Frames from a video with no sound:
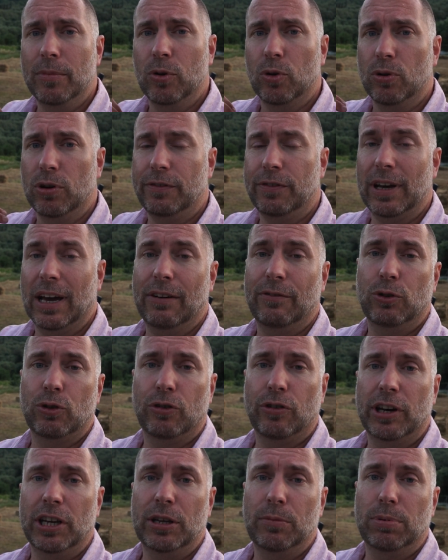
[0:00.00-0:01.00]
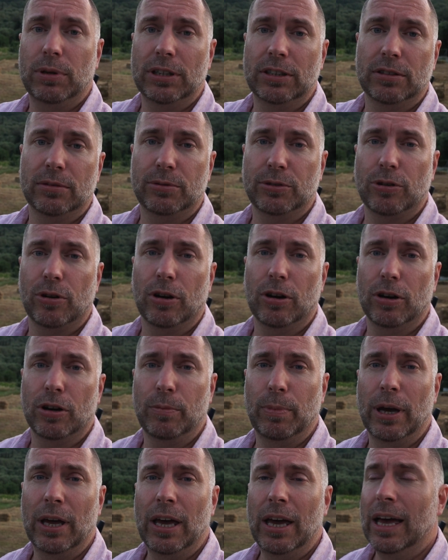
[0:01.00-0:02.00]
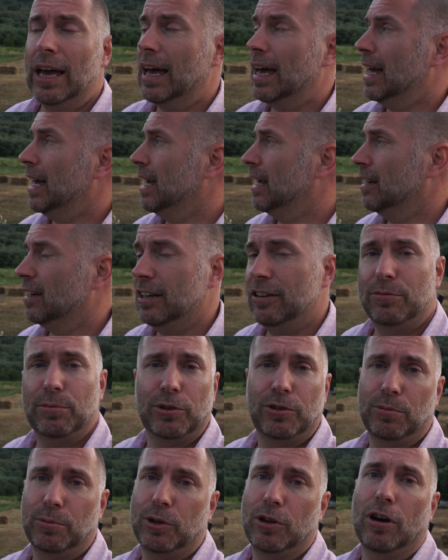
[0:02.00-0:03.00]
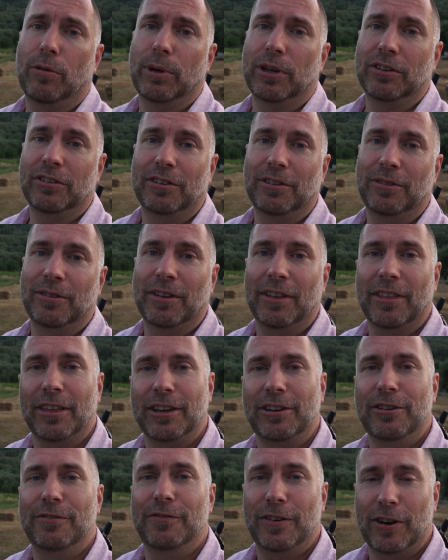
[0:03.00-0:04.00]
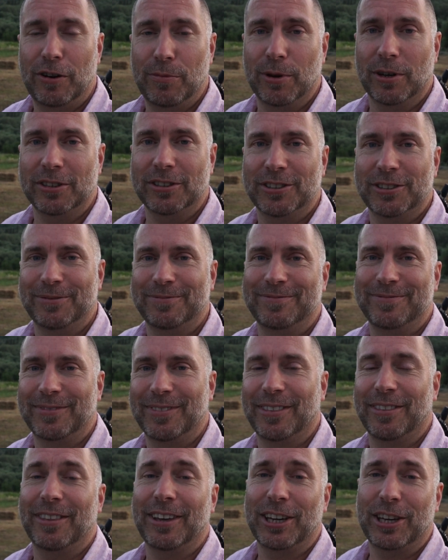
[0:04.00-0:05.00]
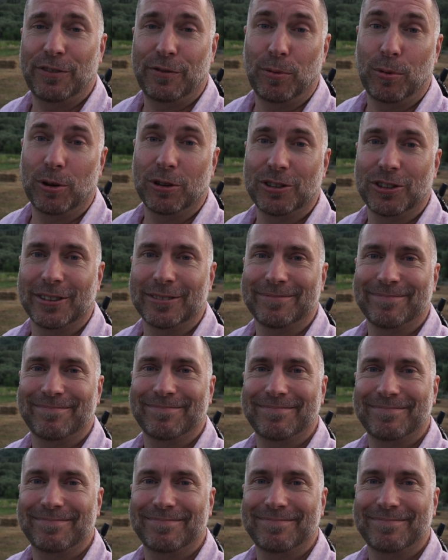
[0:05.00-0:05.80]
or if you haven't already, please subscribe and leave me some comments. Thank you very much, and thank you for watching.